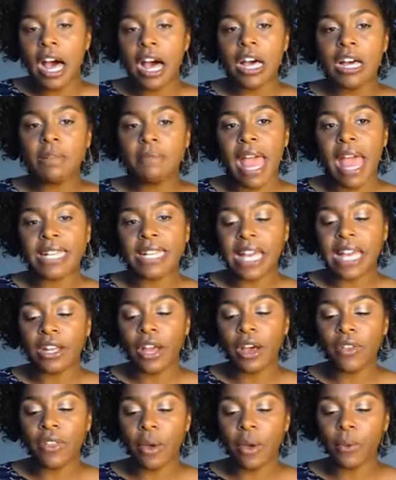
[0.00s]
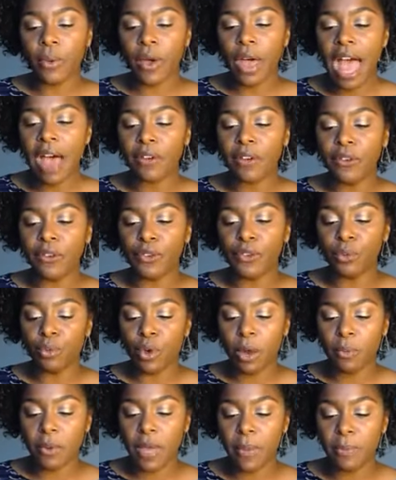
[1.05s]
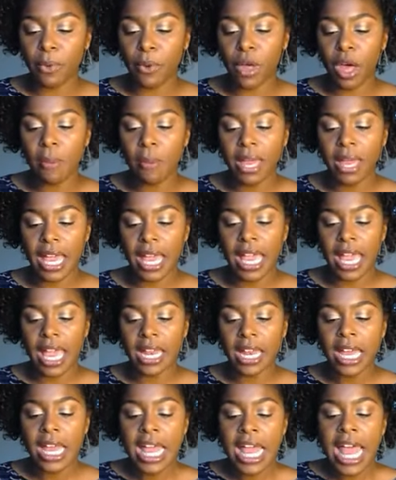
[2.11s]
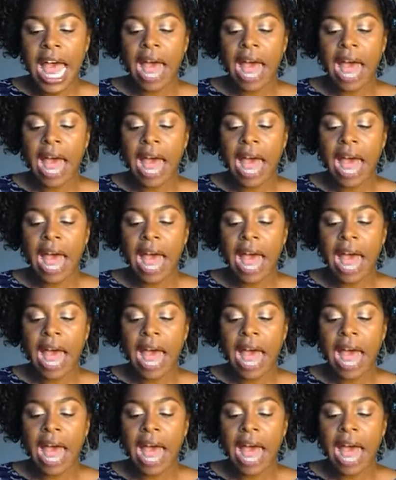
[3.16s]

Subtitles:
As I know that we'll have a few more people coming in,